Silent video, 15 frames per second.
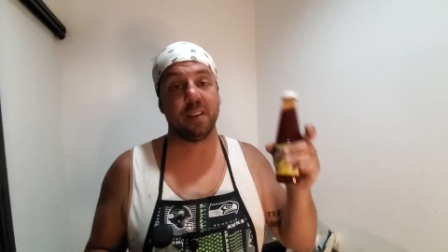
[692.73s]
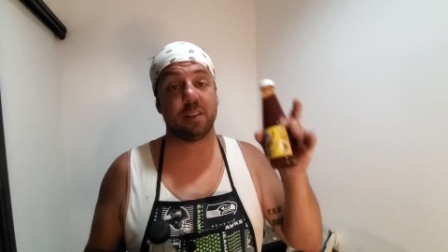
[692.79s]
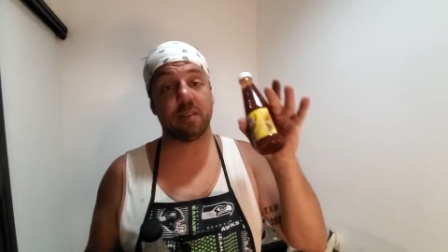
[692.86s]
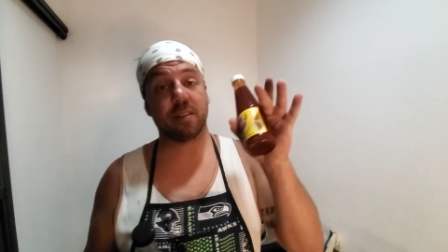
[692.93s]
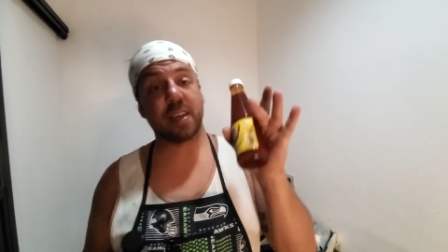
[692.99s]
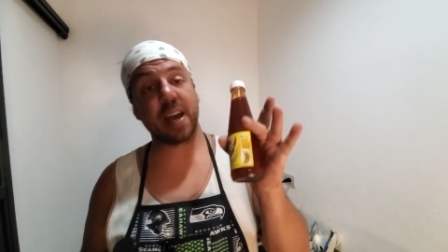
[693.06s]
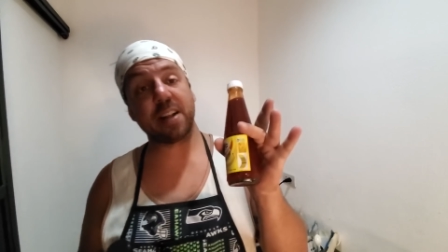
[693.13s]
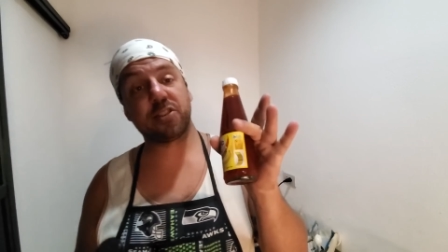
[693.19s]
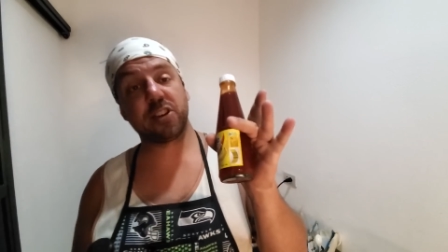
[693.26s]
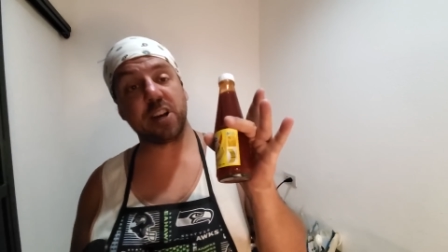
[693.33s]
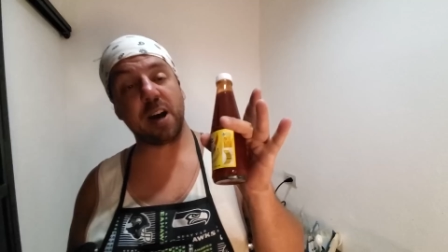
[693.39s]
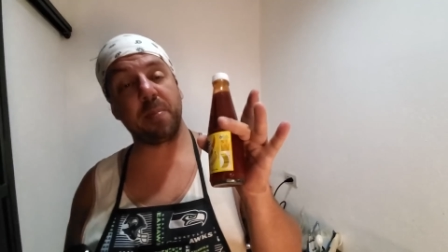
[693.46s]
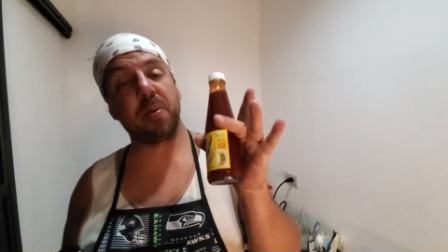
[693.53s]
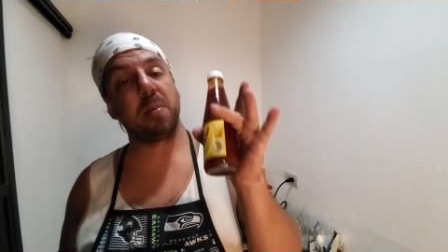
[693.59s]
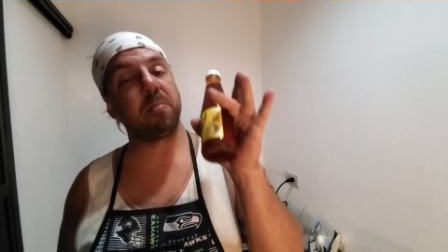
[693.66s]
This is
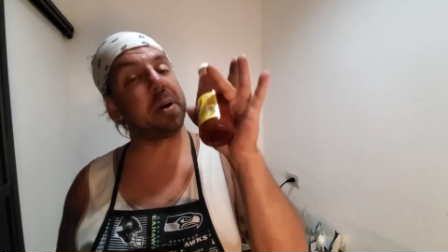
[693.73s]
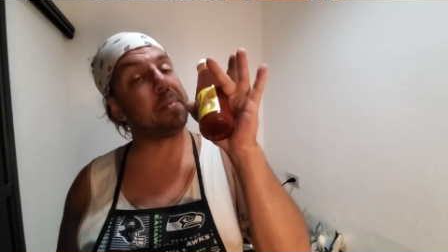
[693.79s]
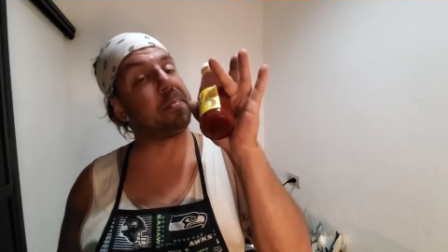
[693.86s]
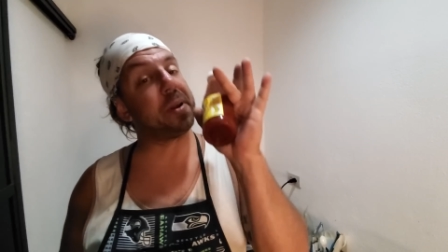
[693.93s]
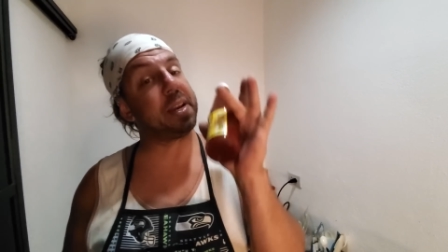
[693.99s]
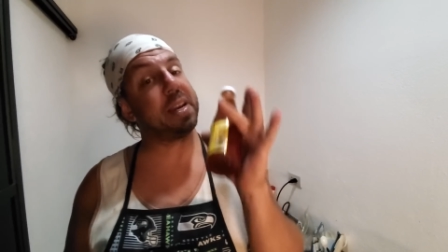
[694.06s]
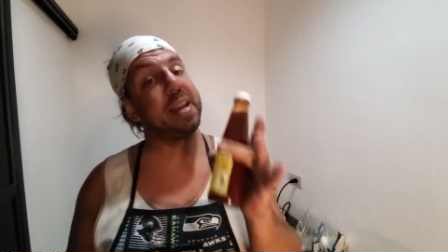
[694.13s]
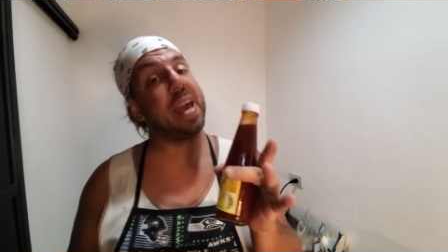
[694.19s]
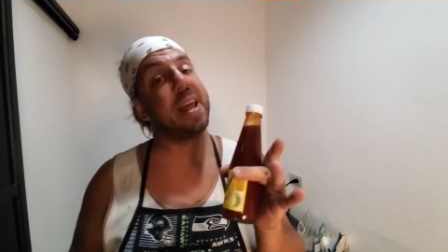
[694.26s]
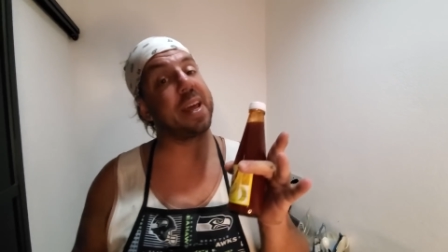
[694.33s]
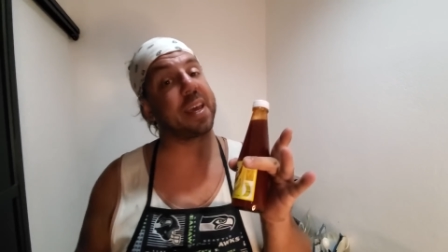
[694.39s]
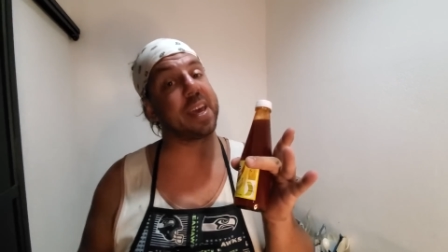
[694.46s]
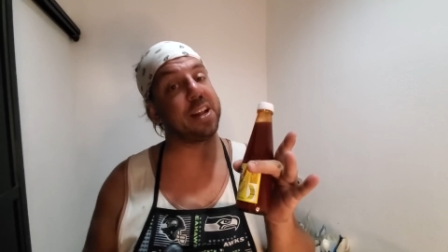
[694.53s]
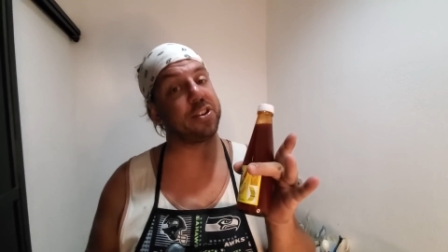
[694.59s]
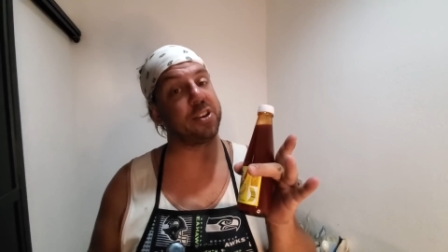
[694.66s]
ketchup, but
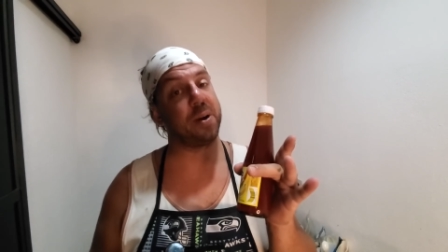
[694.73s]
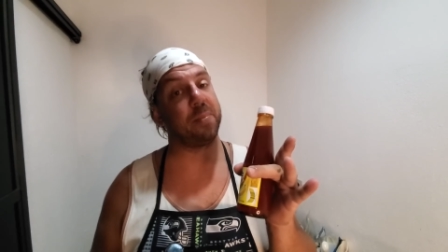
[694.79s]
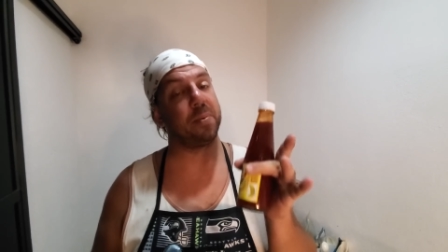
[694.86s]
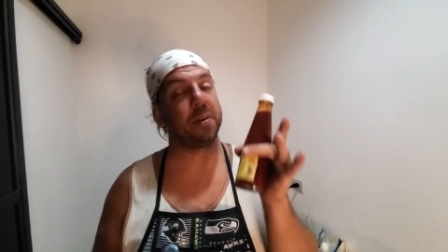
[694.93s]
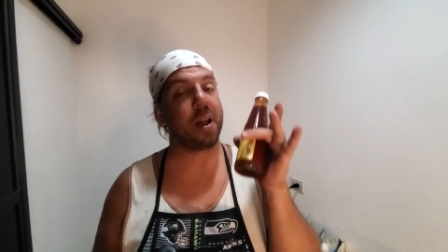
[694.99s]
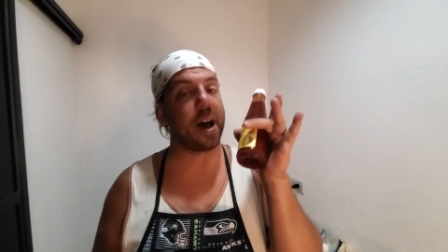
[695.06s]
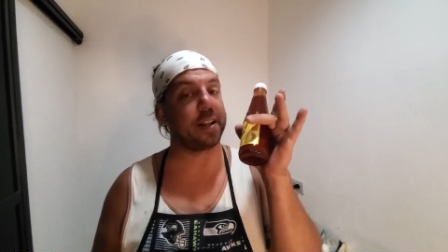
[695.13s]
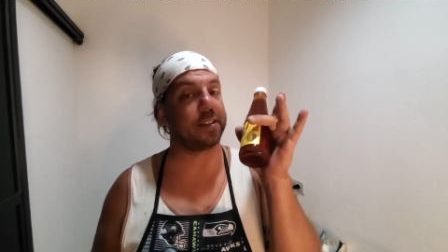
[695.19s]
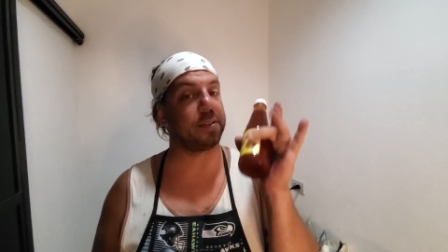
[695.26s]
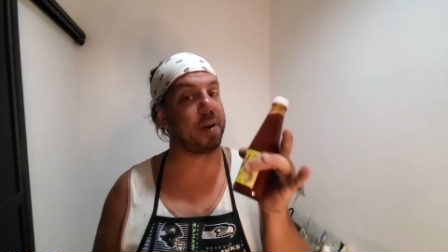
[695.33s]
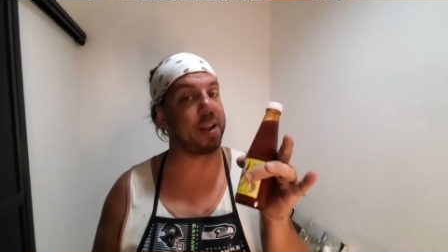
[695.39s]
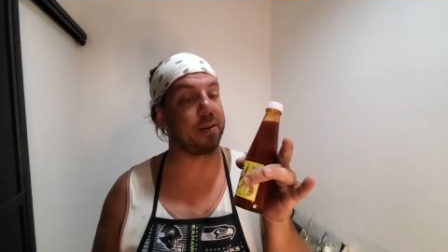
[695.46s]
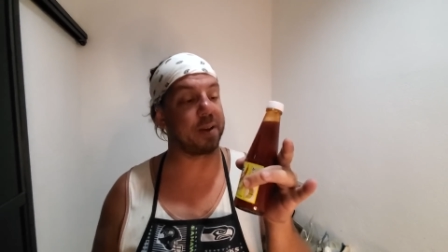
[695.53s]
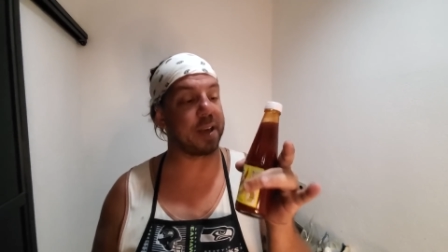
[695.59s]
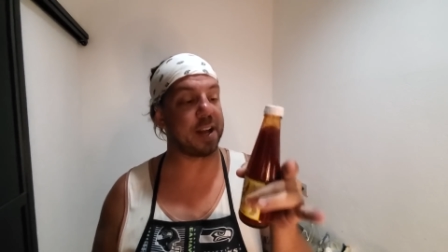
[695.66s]
banana ketchup, not
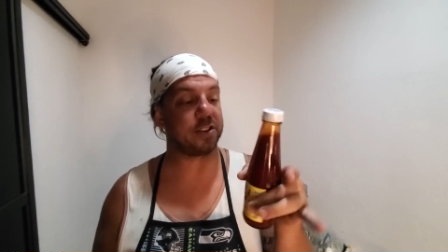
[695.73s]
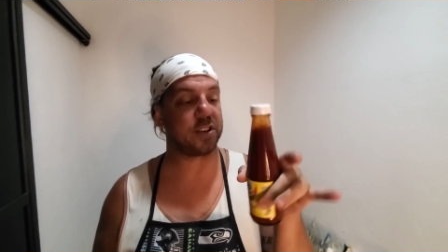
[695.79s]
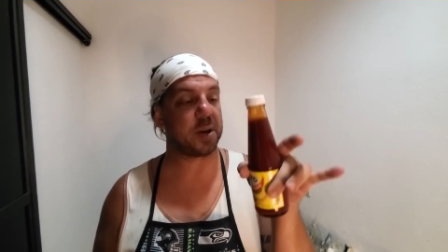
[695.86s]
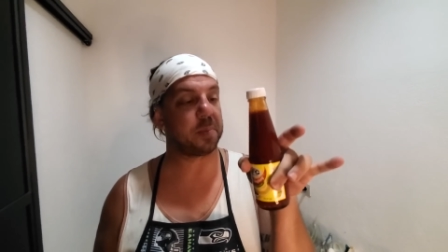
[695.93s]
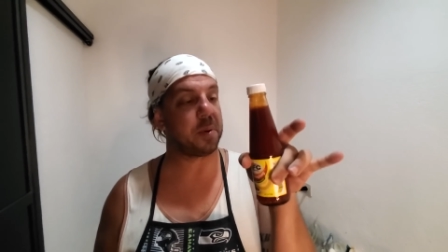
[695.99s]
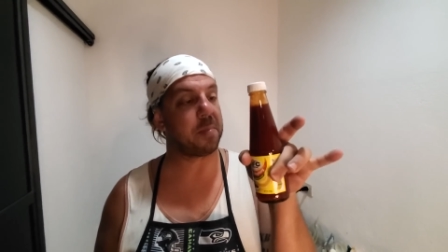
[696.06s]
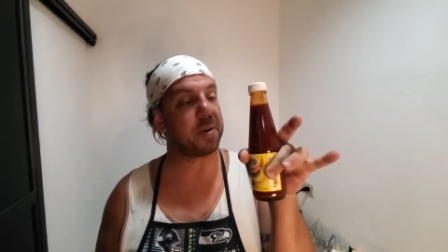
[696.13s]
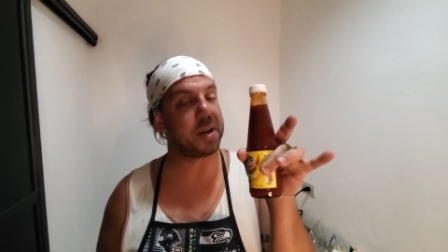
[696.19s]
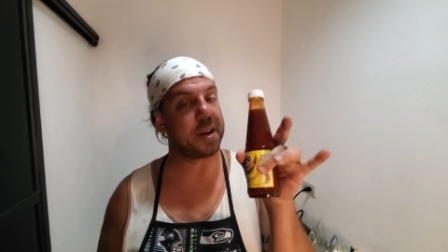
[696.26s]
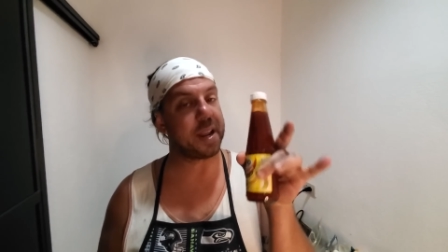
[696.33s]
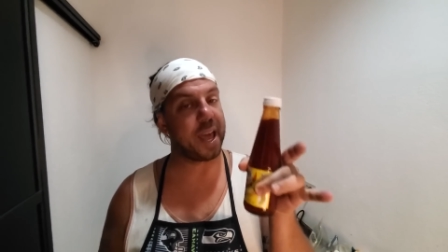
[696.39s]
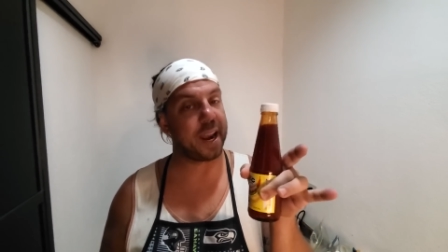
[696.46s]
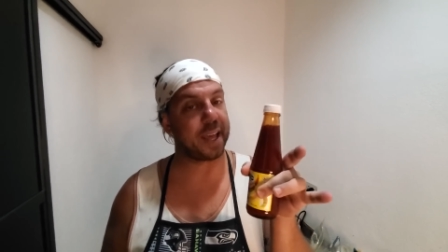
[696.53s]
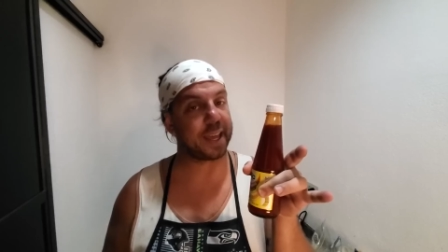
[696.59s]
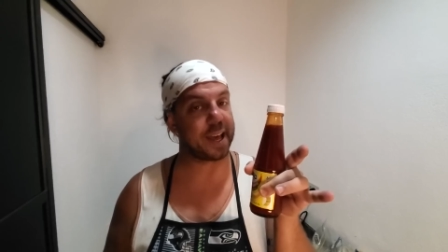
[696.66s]
tomato ketchup,
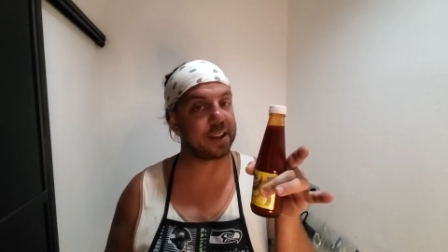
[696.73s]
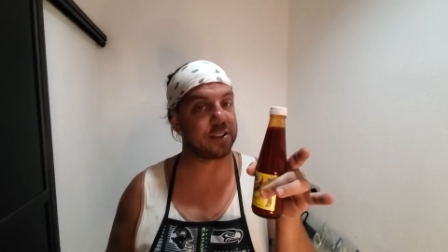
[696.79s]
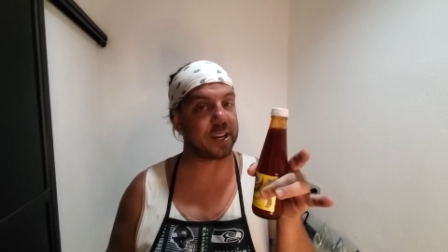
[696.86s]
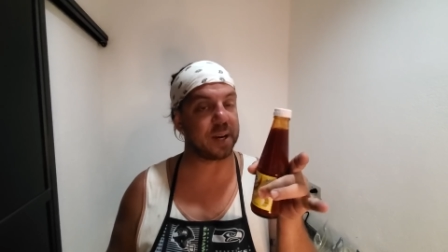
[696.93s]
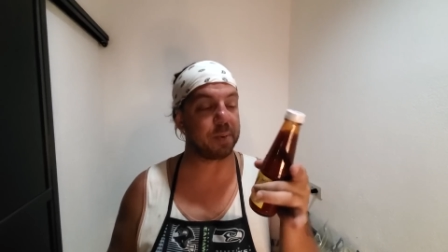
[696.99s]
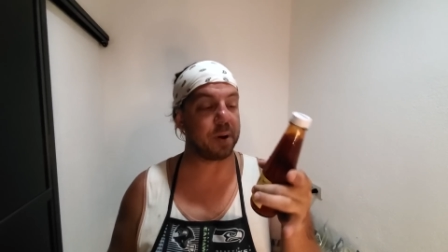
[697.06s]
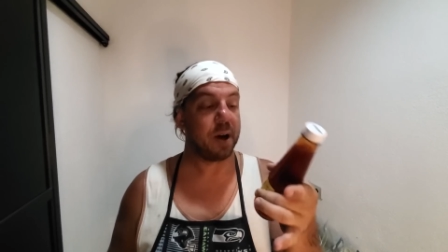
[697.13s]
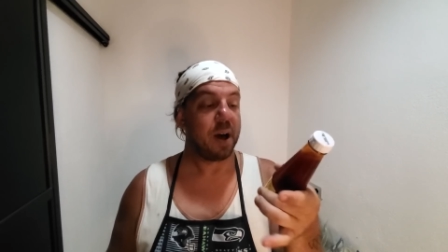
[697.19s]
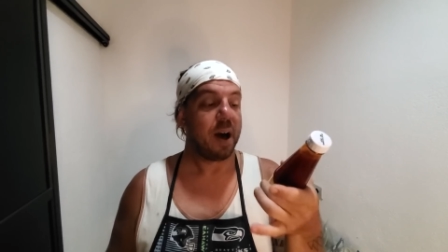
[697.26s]
banana ketchup.